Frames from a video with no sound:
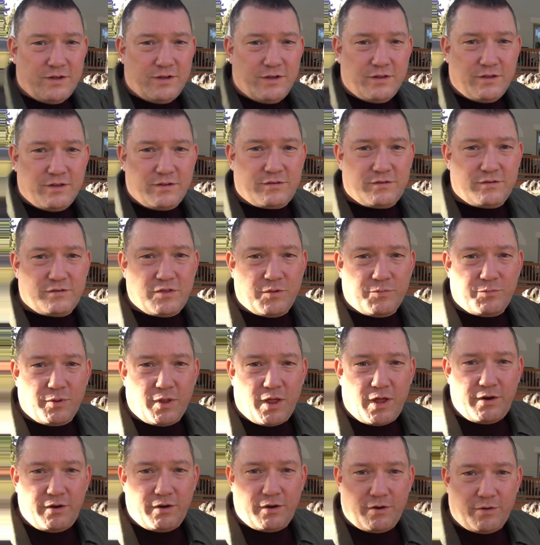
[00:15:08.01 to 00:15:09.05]
This is the
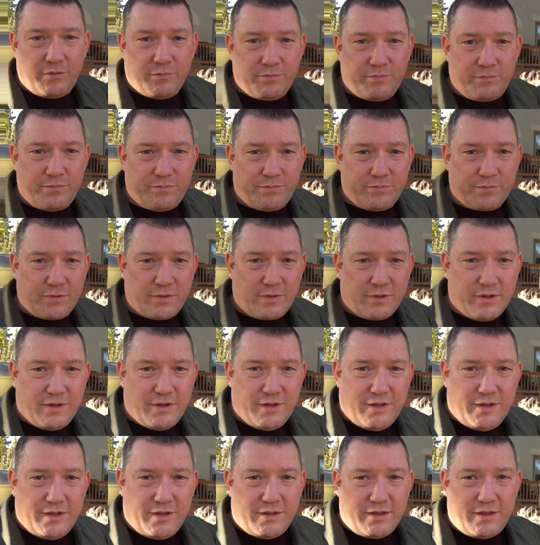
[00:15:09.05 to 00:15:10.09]
blood home
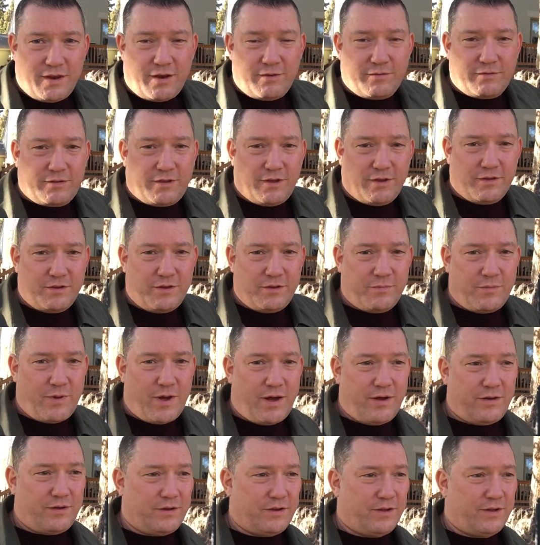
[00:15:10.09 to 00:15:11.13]
that I was telling you
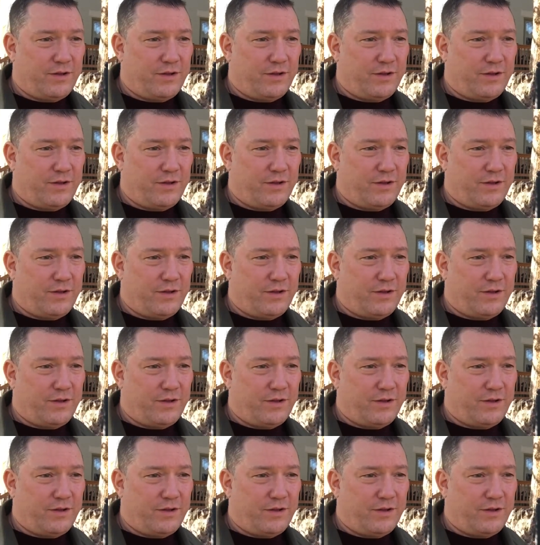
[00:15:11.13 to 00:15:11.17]
about.